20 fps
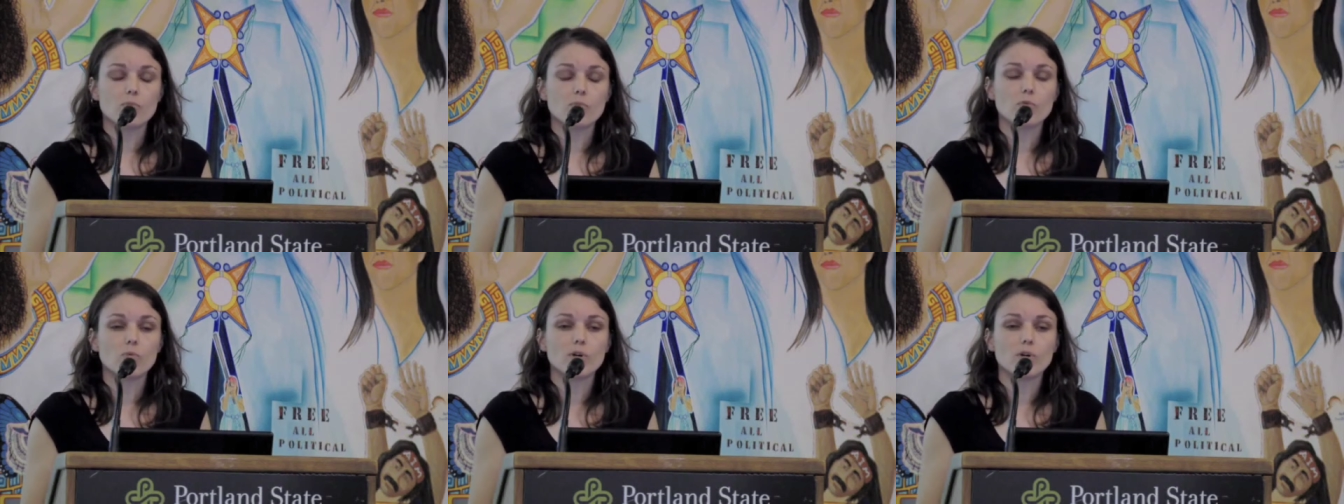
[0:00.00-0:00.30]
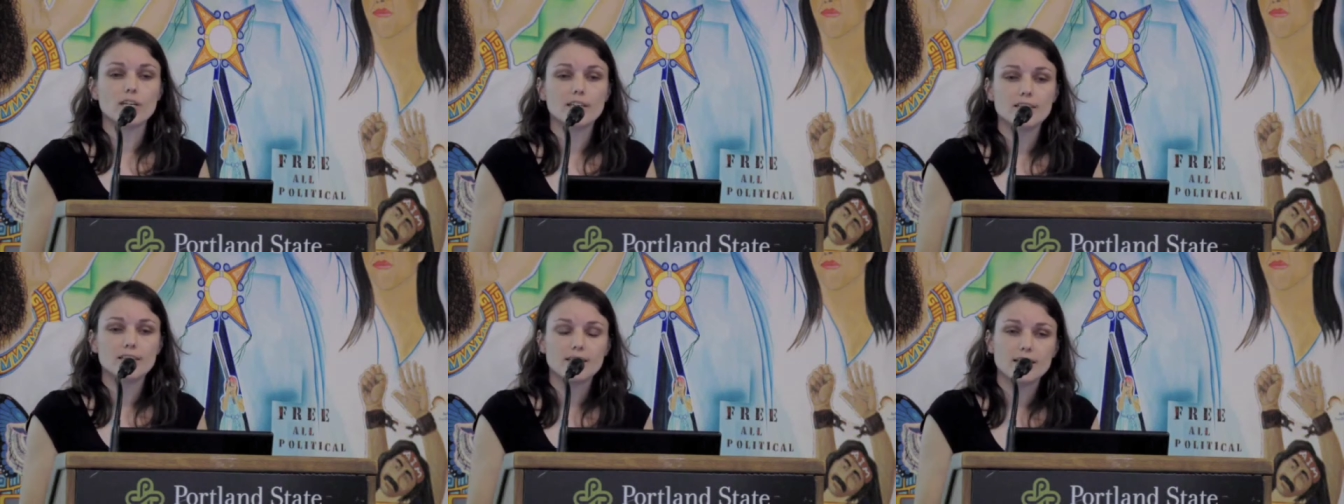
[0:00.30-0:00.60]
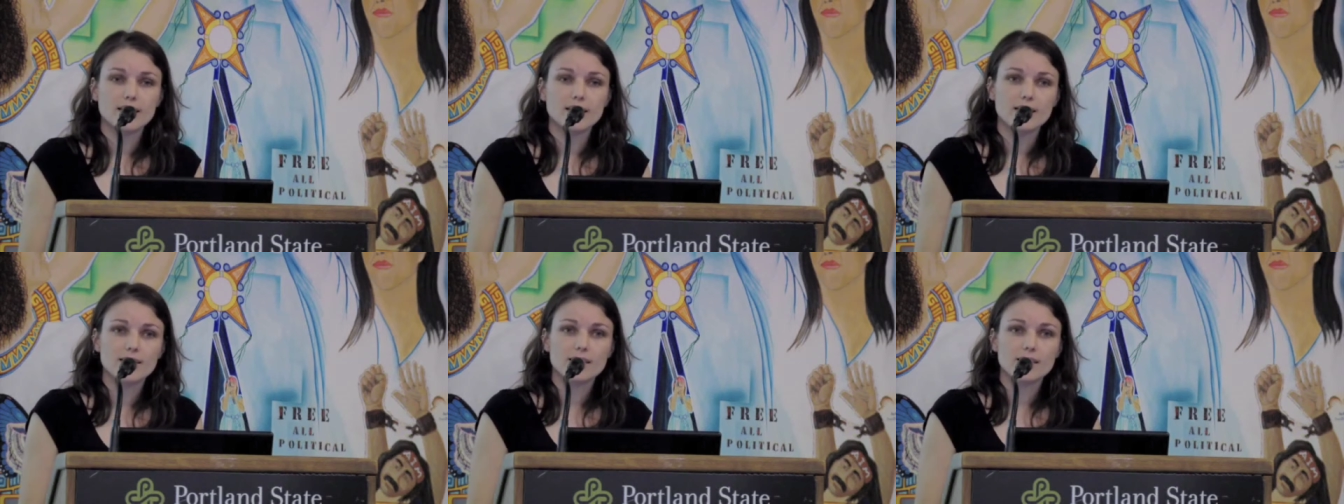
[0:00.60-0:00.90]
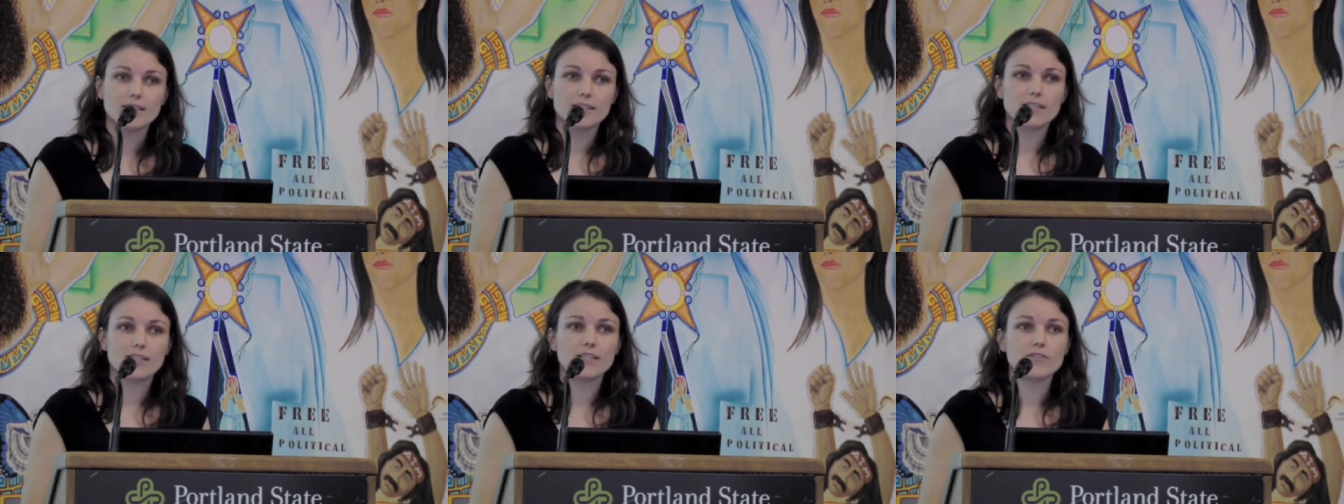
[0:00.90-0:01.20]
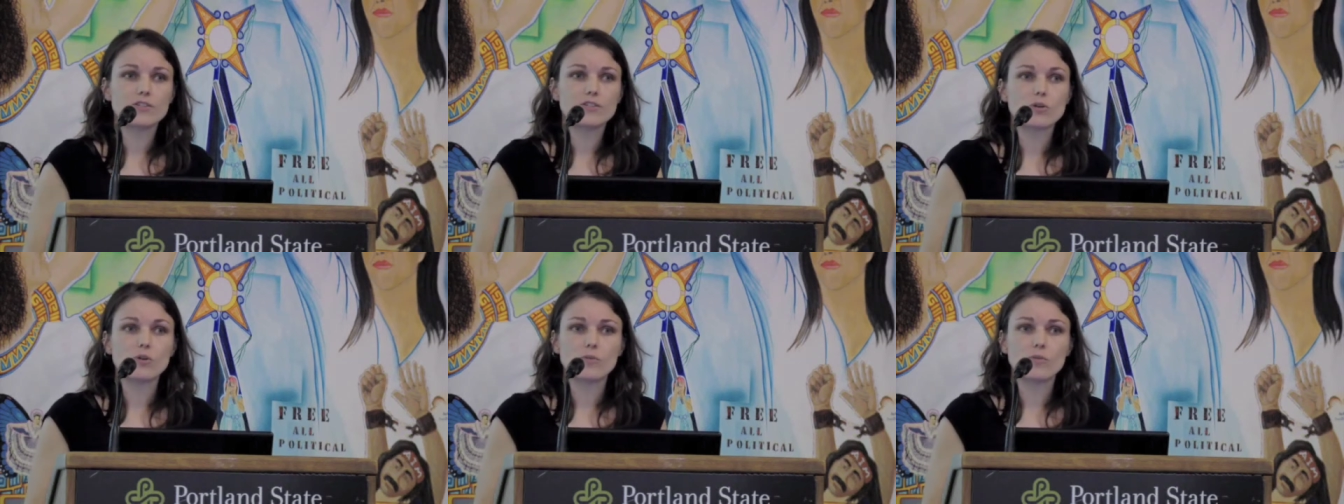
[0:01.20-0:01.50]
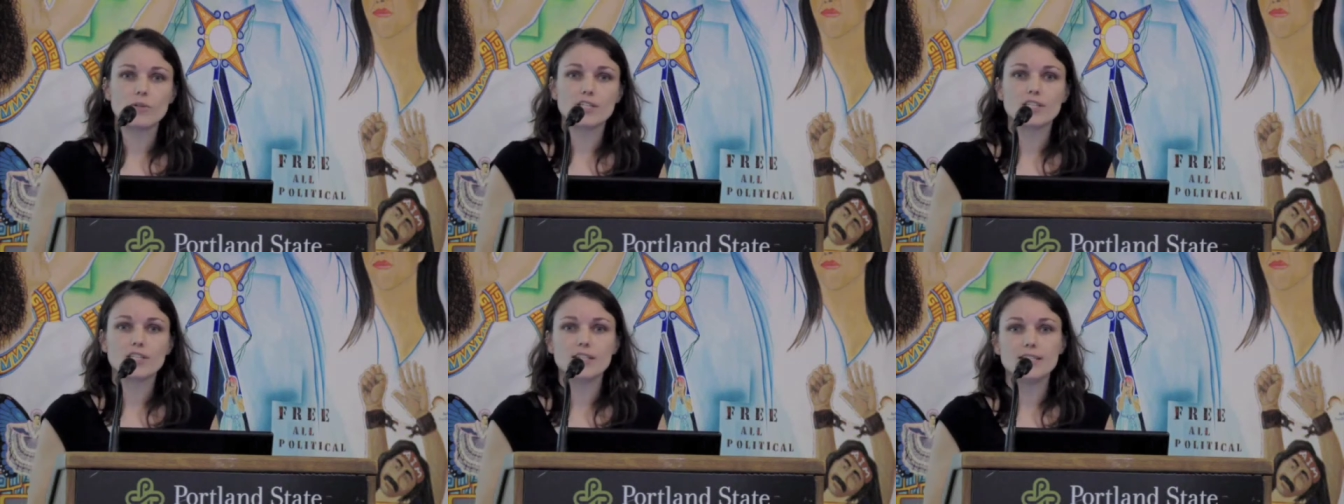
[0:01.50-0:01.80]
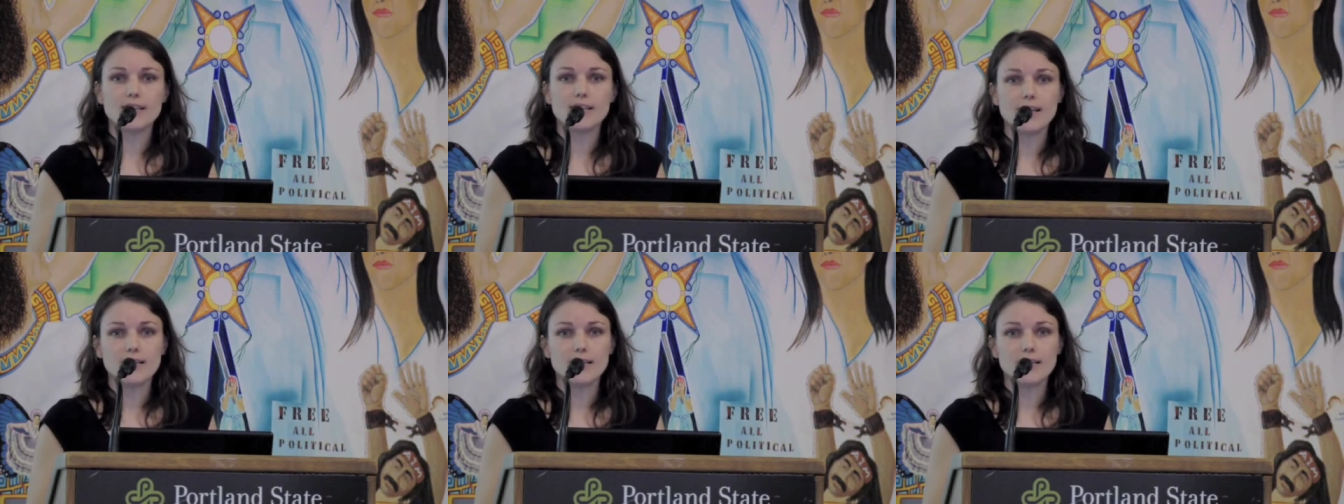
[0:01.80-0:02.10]
What it does is it gives a whole bunch of
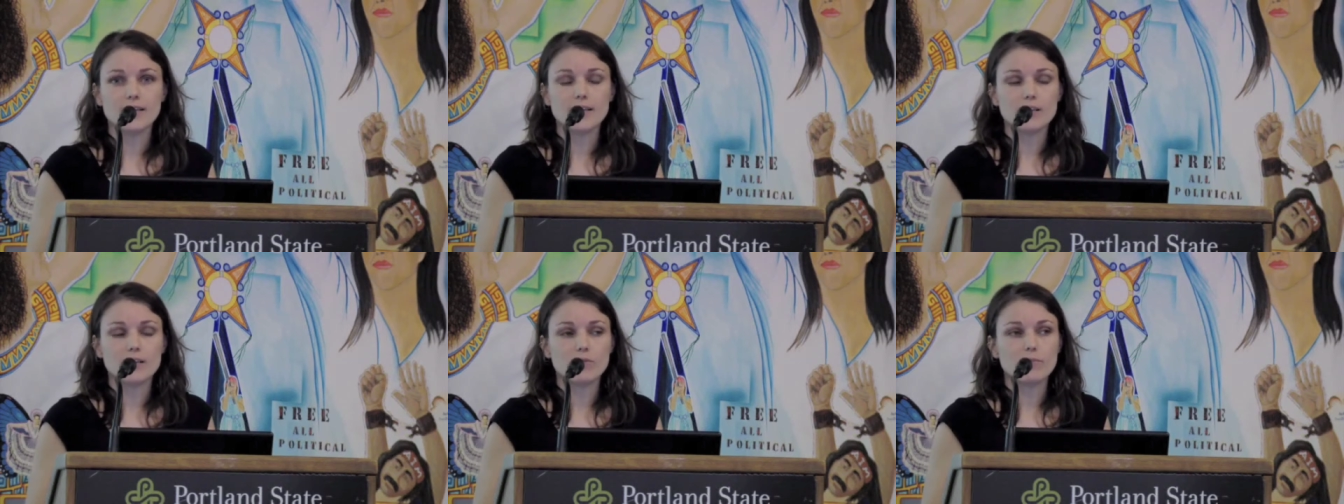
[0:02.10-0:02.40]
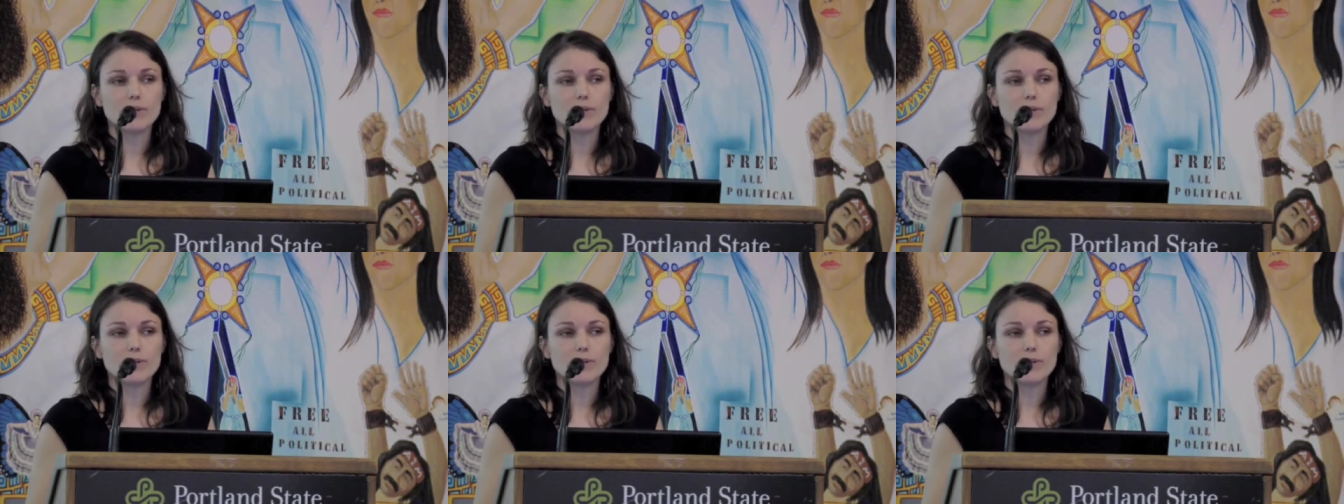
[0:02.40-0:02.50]
data